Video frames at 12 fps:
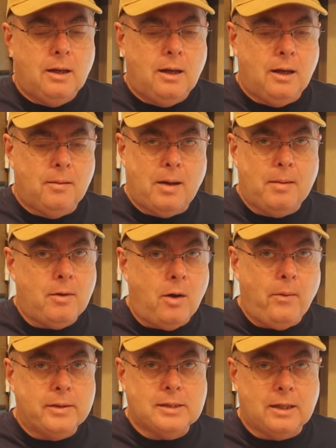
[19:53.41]
I'm
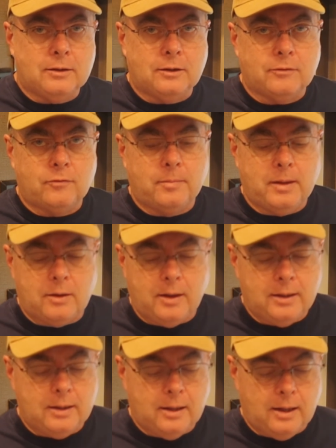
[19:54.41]
always out looking for a better
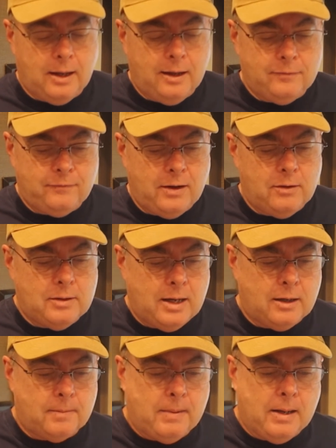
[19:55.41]
idea. I found
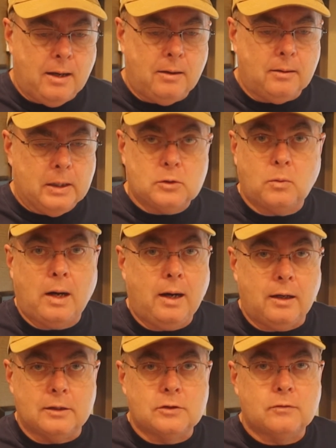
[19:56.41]
out about Gypsy
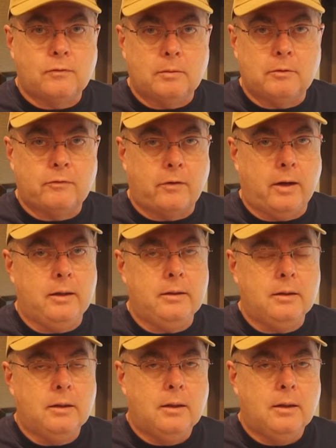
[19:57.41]
Wireless from a friend.